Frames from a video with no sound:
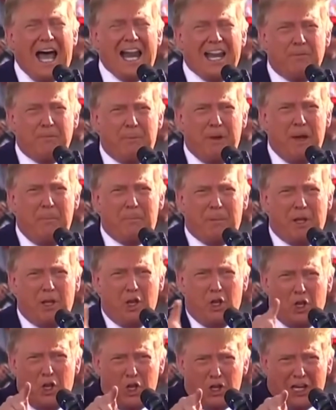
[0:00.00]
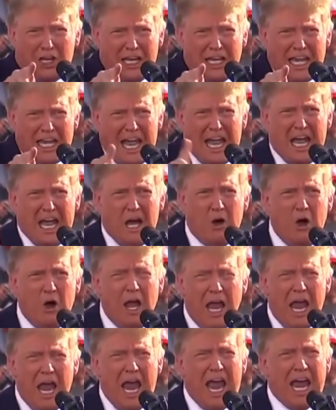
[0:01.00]
of people are looking now
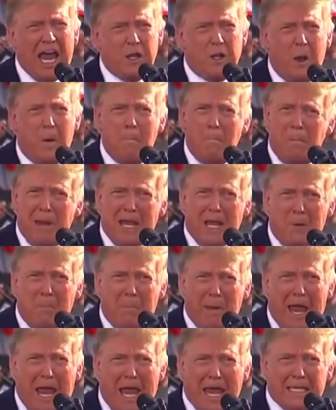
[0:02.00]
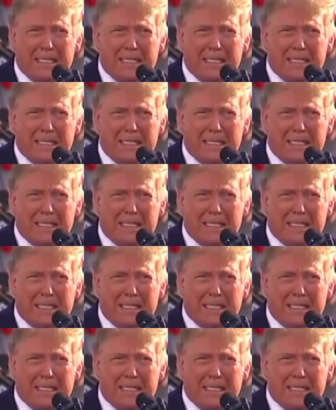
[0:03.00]
at big, bad